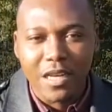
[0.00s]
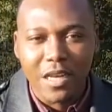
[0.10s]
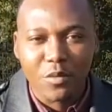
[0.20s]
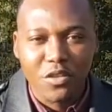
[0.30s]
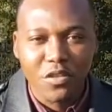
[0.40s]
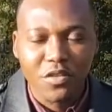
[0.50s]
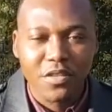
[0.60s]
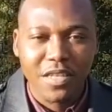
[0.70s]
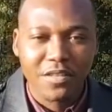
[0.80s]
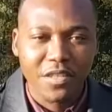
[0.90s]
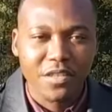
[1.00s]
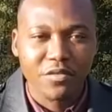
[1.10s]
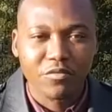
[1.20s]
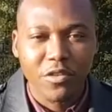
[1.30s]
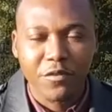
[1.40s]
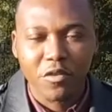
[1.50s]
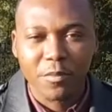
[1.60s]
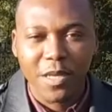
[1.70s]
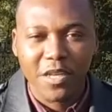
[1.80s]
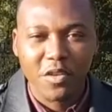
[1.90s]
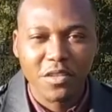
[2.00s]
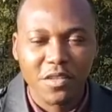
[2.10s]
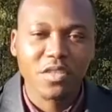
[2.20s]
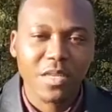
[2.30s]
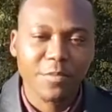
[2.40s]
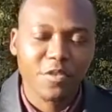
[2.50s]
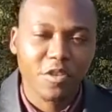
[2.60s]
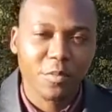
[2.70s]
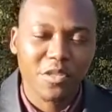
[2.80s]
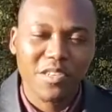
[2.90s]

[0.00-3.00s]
I was going to start this review by going into Samsung, but